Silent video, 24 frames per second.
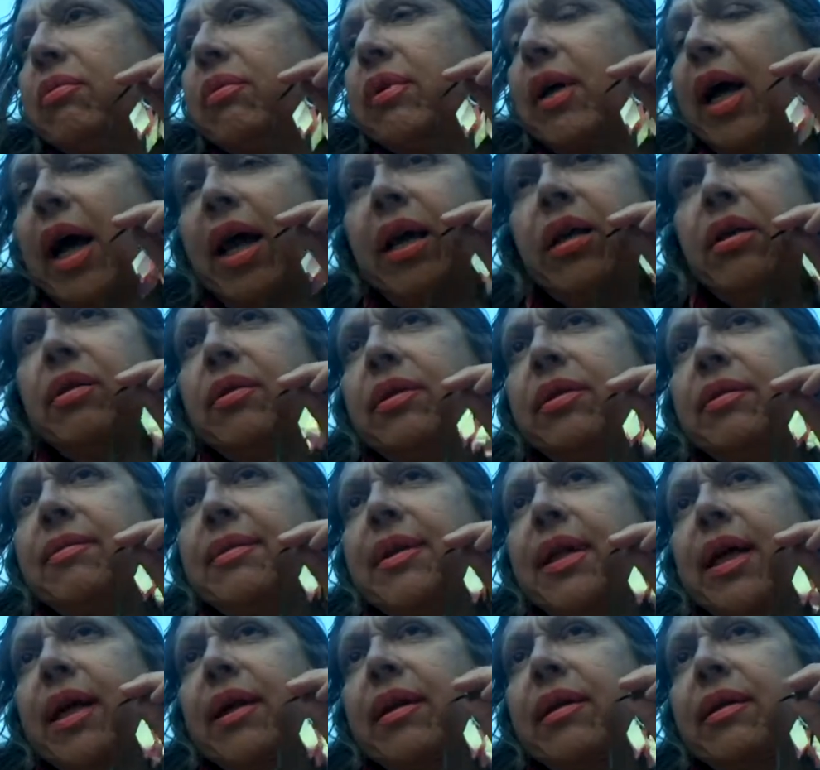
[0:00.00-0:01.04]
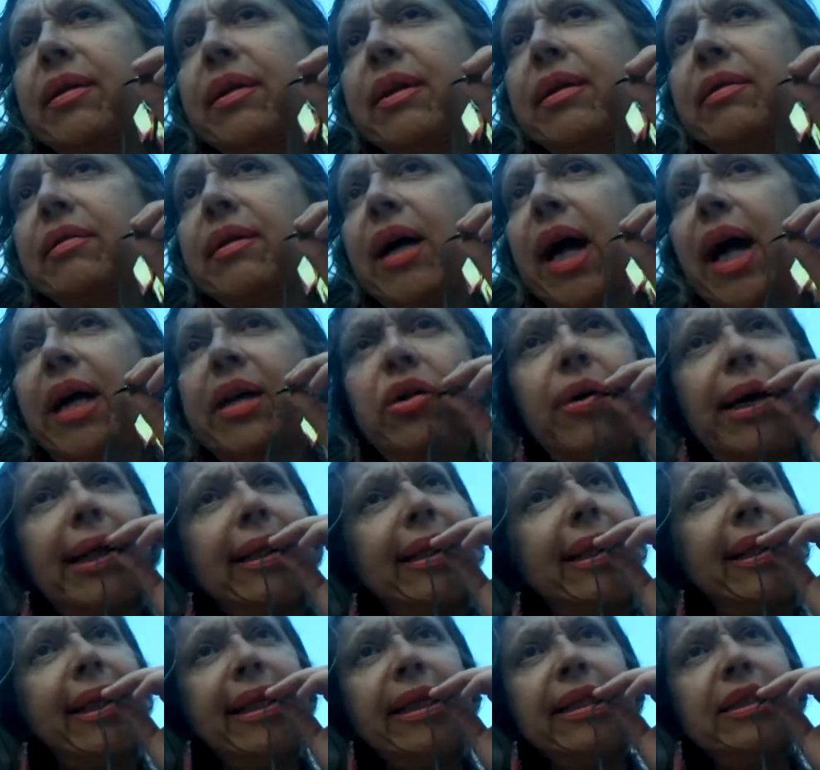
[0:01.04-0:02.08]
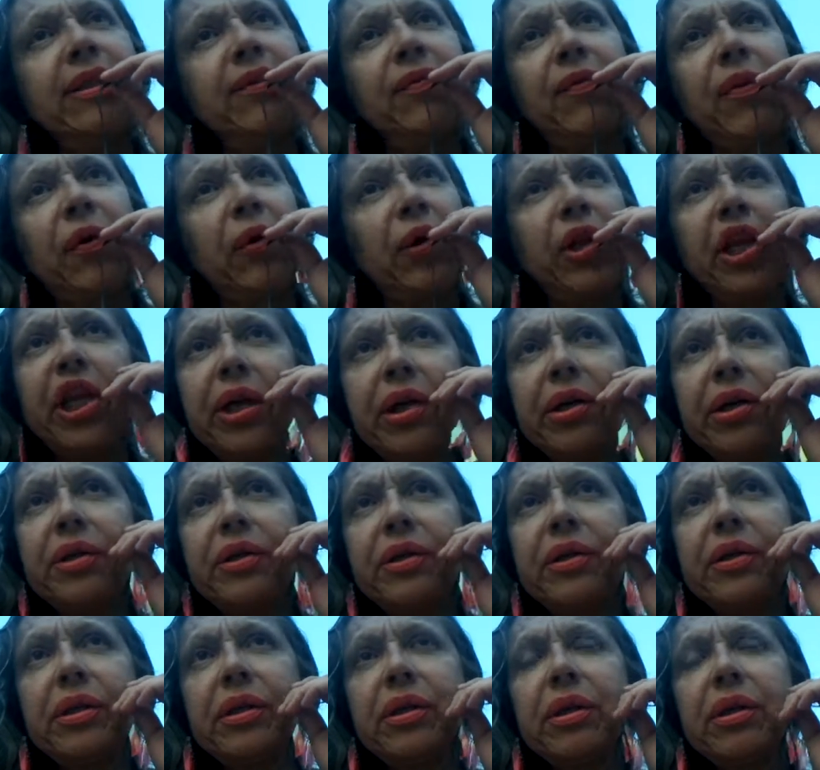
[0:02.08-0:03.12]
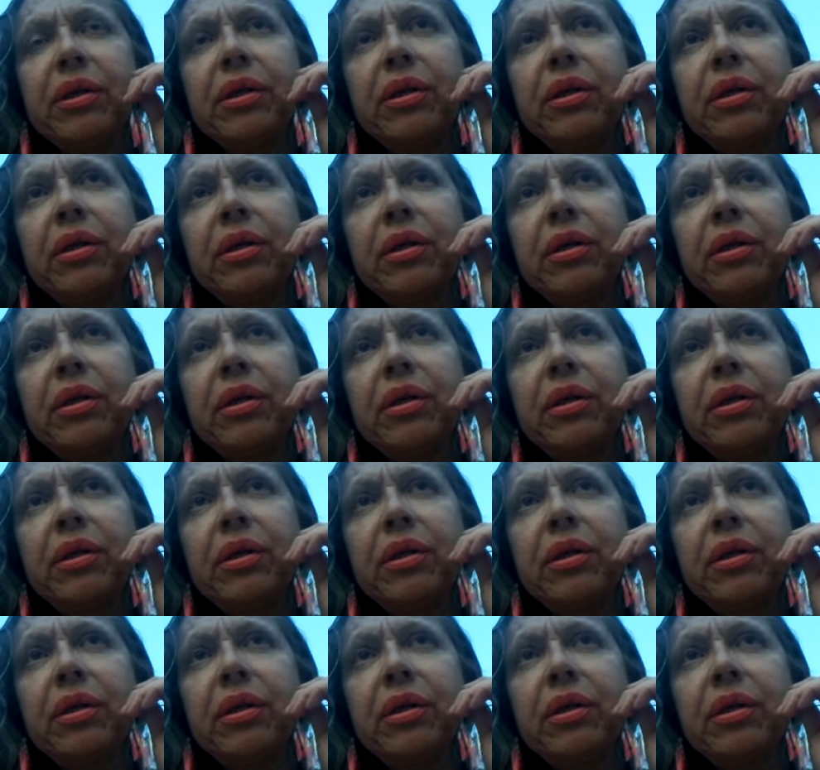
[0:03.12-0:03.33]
How long has it been? Like, I know at least 4 years.